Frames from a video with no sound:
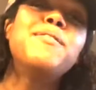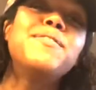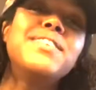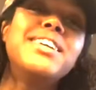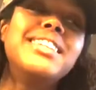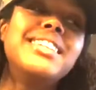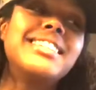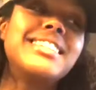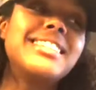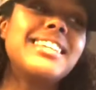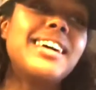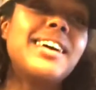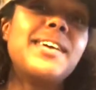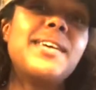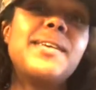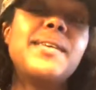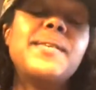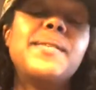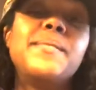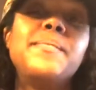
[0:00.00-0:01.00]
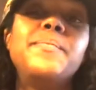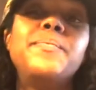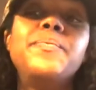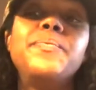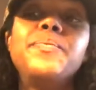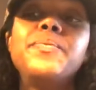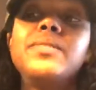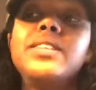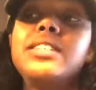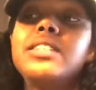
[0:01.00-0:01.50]
Hopefully
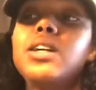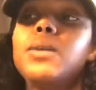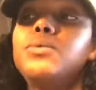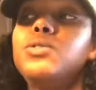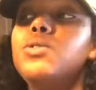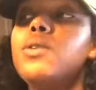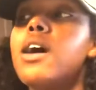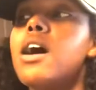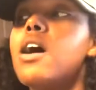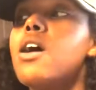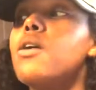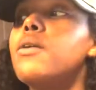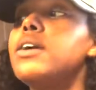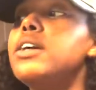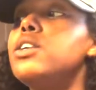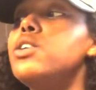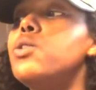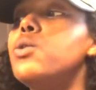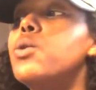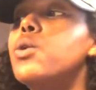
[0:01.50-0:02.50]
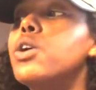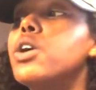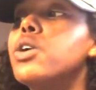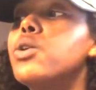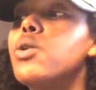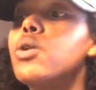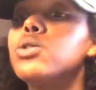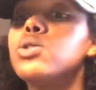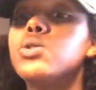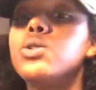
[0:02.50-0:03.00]
this helped you out in your
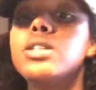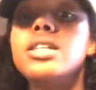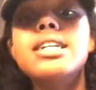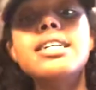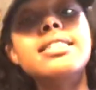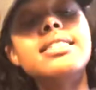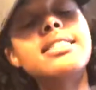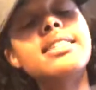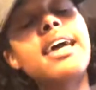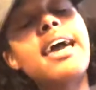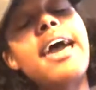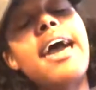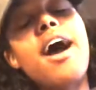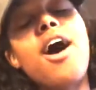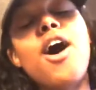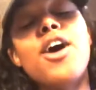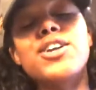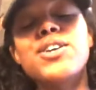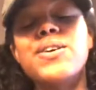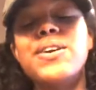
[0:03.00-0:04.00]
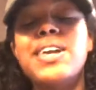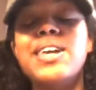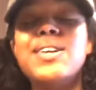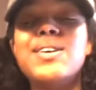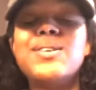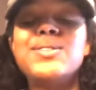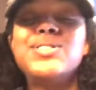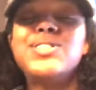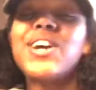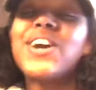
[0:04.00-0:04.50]
grocery list on your
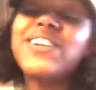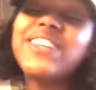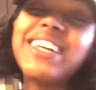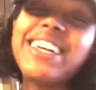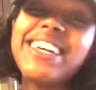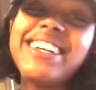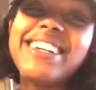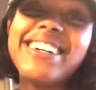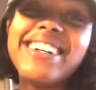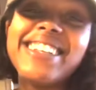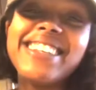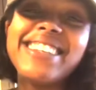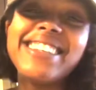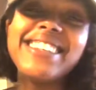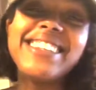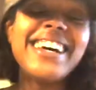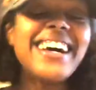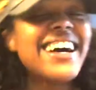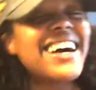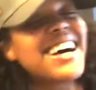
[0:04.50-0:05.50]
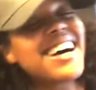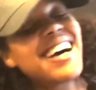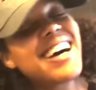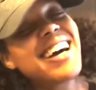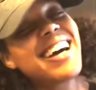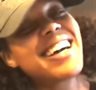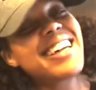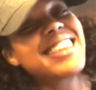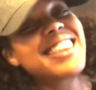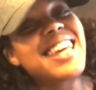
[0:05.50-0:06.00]
keto journey. Good
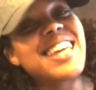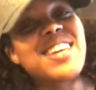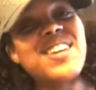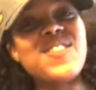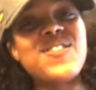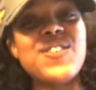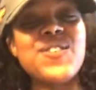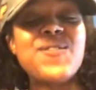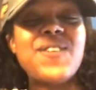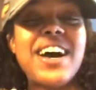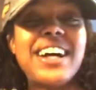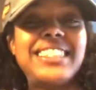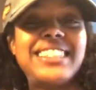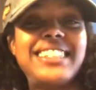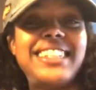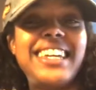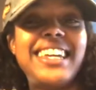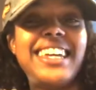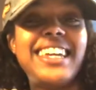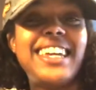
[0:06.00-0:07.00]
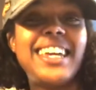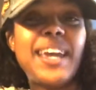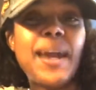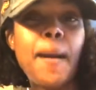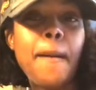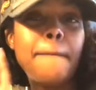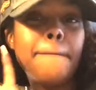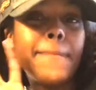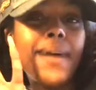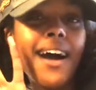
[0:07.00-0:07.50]
luck. Thank you for
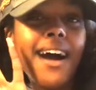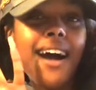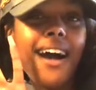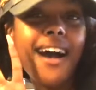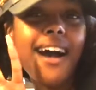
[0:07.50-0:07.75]
watching. Bye.